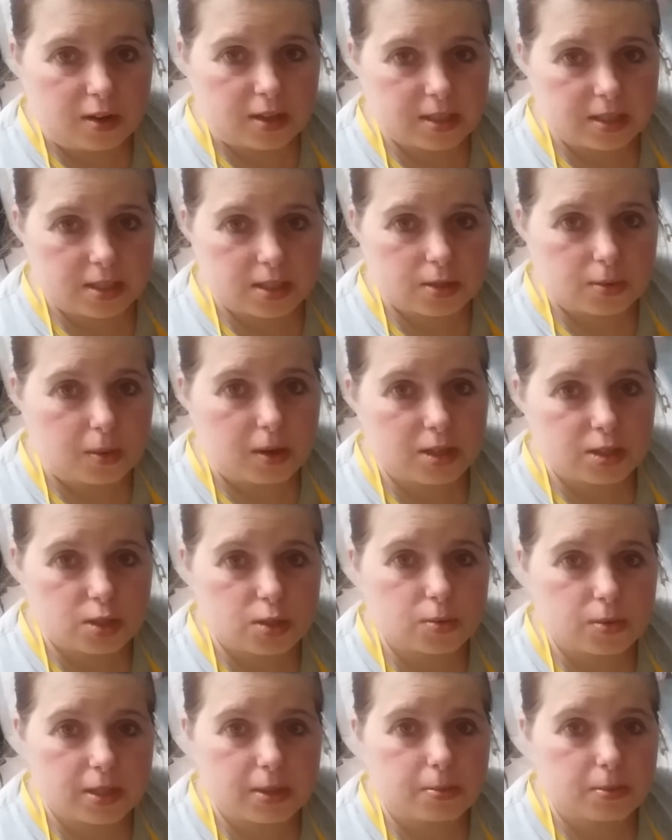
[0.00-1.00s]
rice is quite
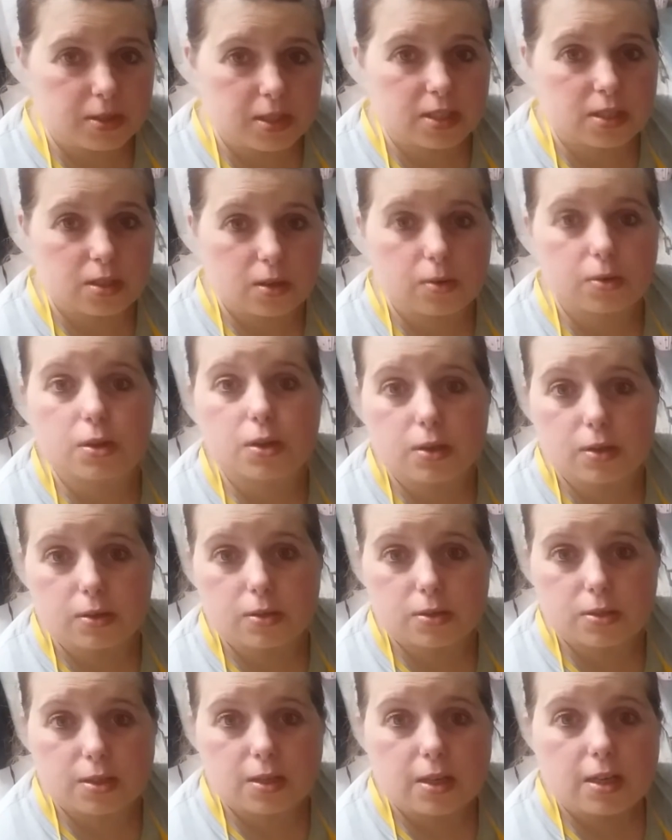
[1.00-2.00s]
chalky when it's not
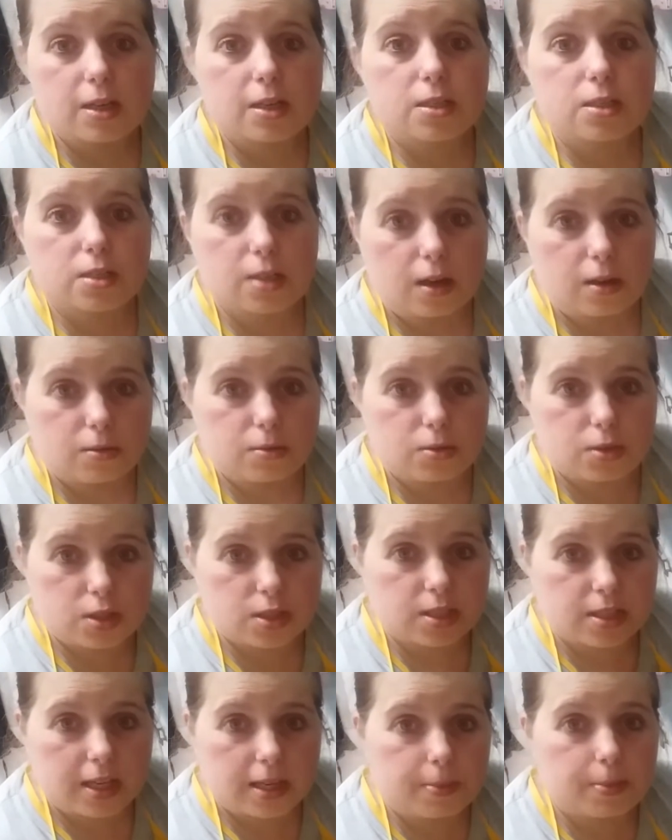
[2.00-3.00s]
cooked. So
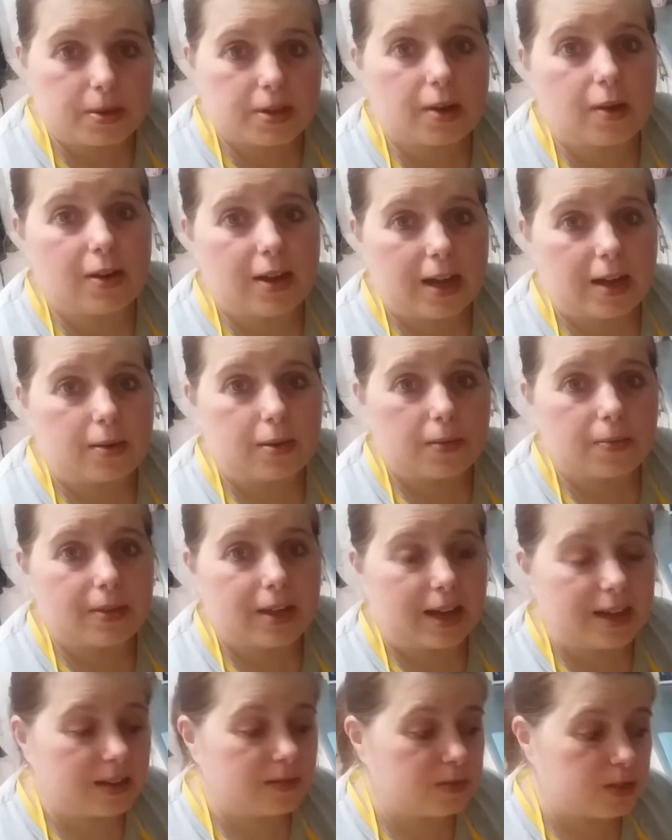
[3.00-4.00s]
just keep an eye out on
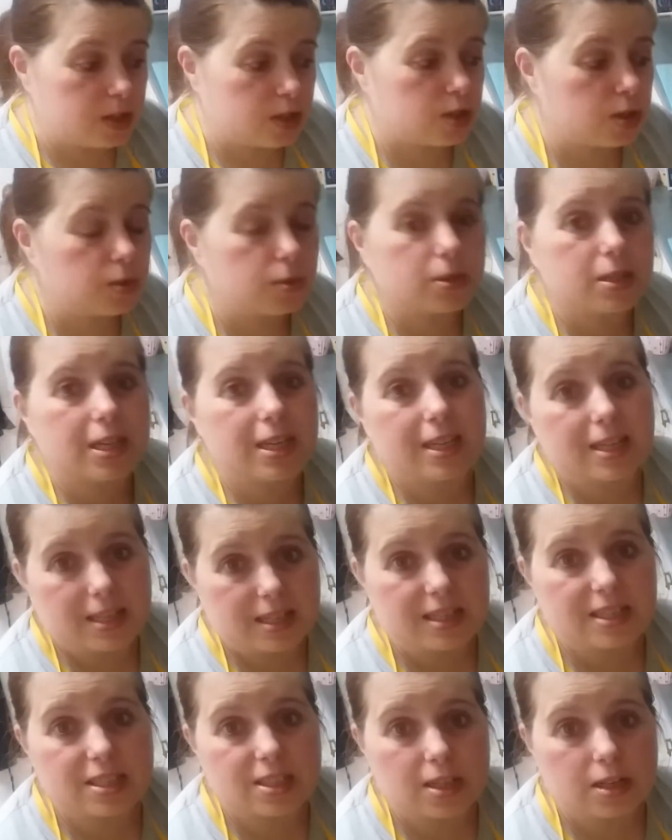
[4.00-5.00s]
that. If it's chalky,
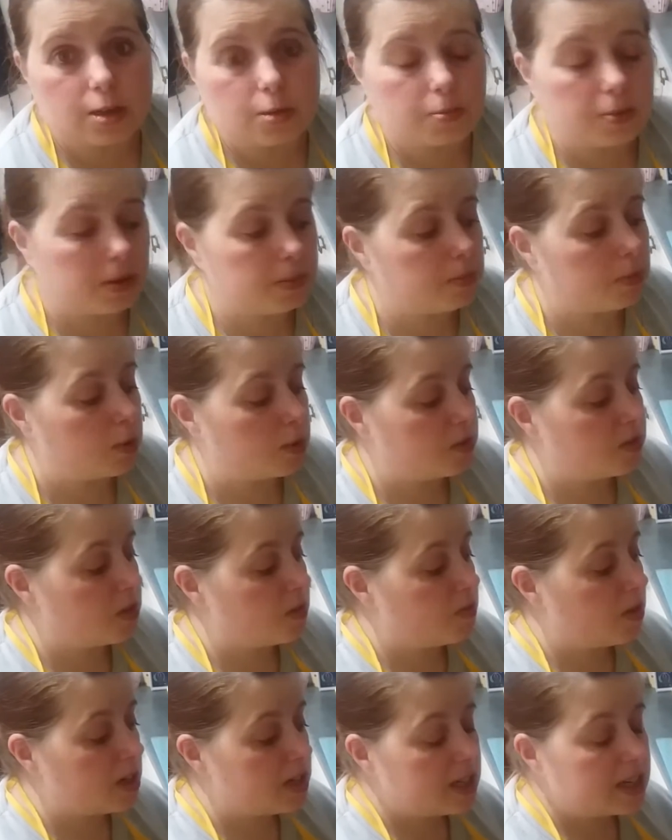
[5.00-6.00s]
it needs a little bit more. If
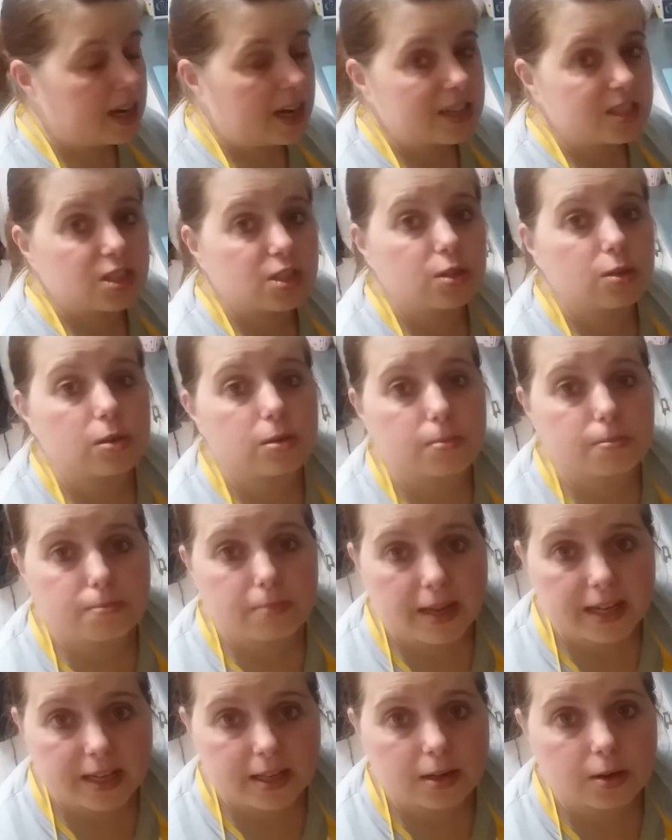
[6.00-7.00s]
you're running out of stock,
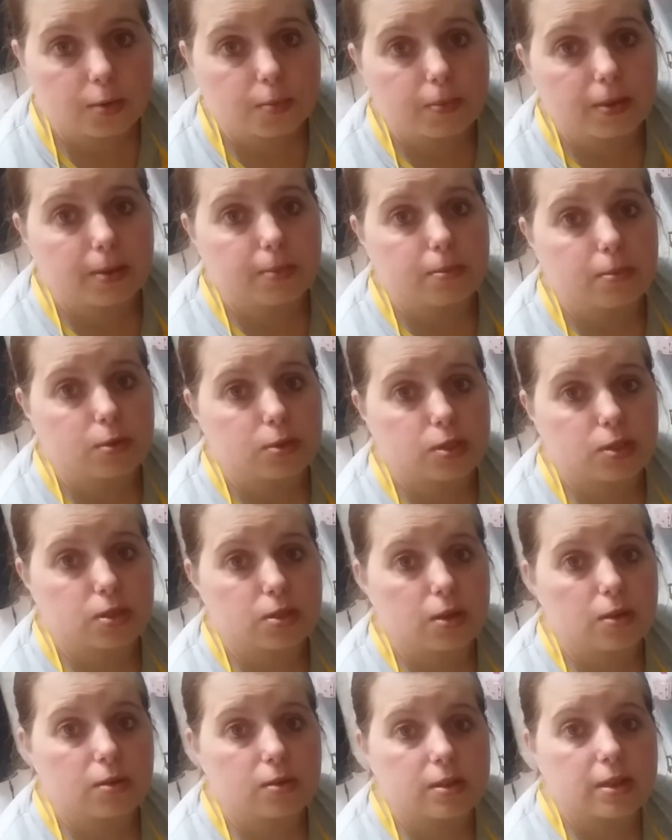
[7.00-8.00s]
make a little bit more
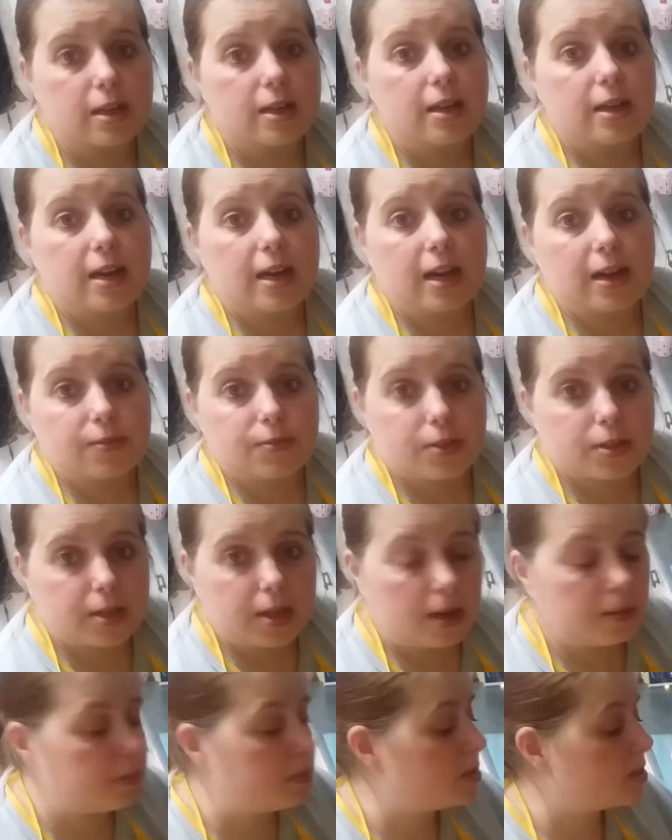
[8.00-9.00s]
stock out of the
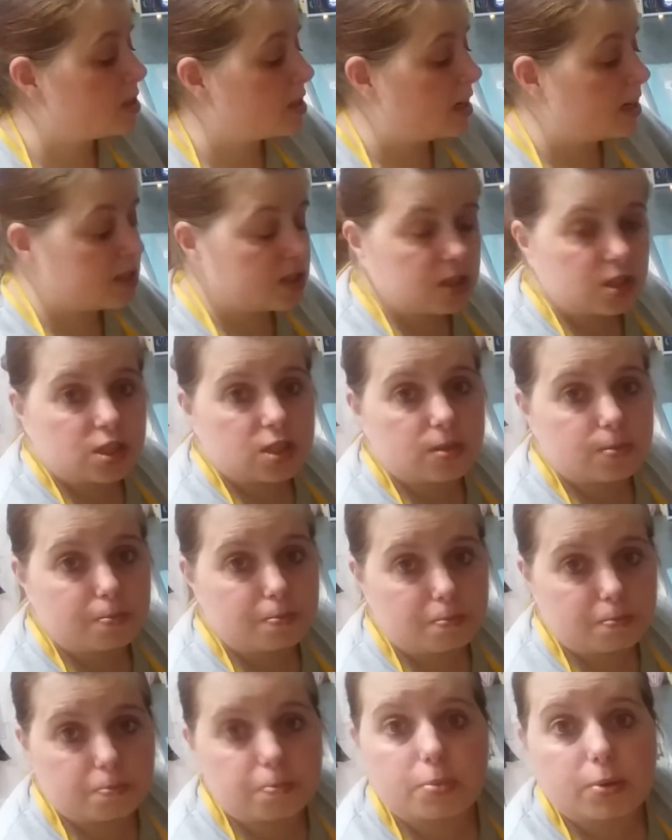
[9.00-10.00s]
cupboard and just
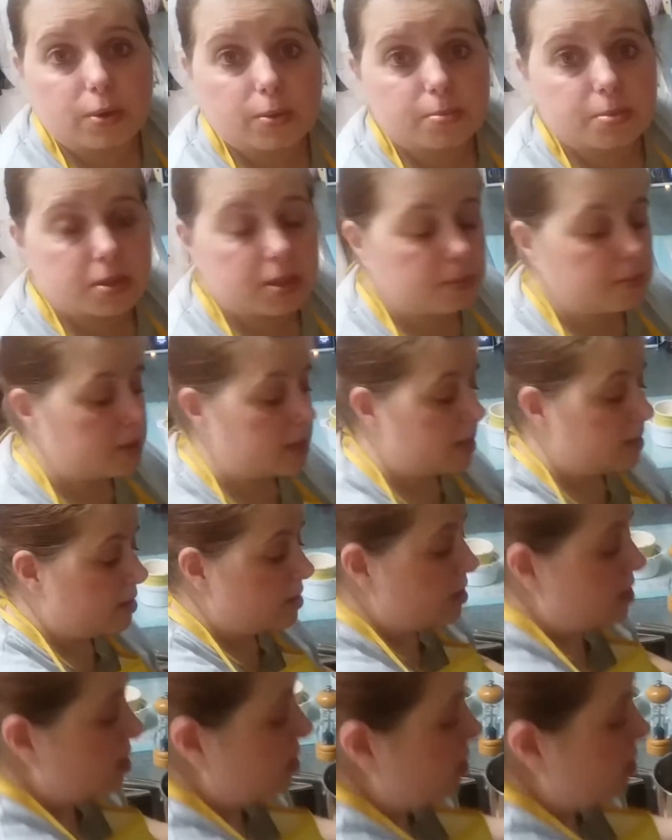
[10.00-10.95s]
put some in.